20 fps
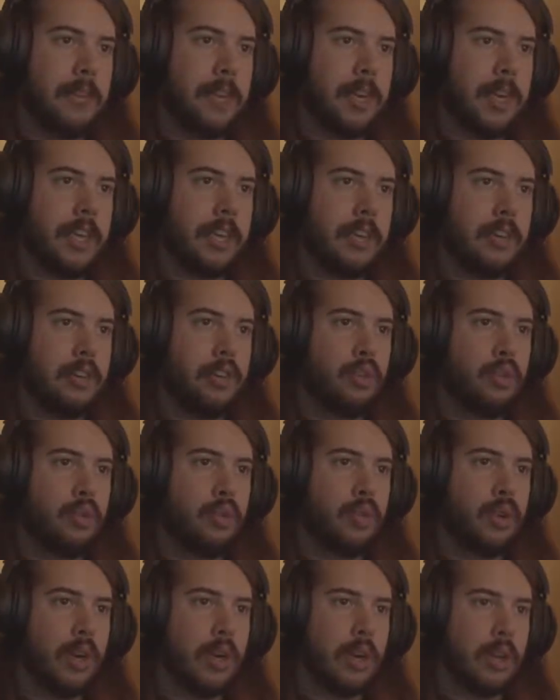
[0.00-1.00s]
They're either too
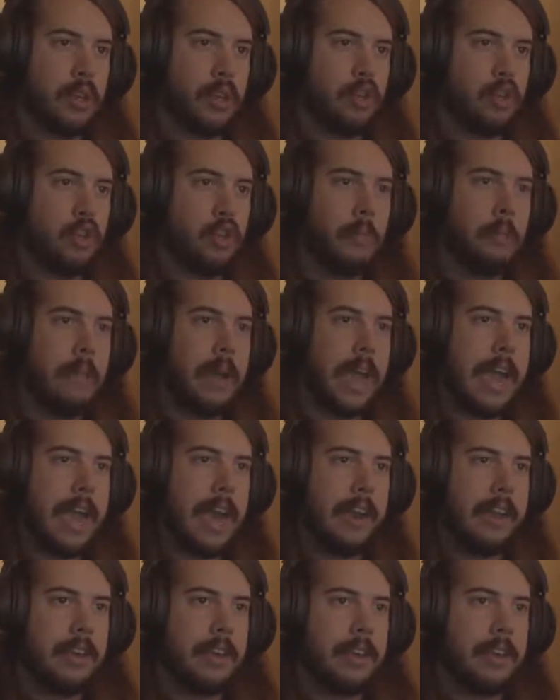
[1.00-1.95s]
good or they're too bad.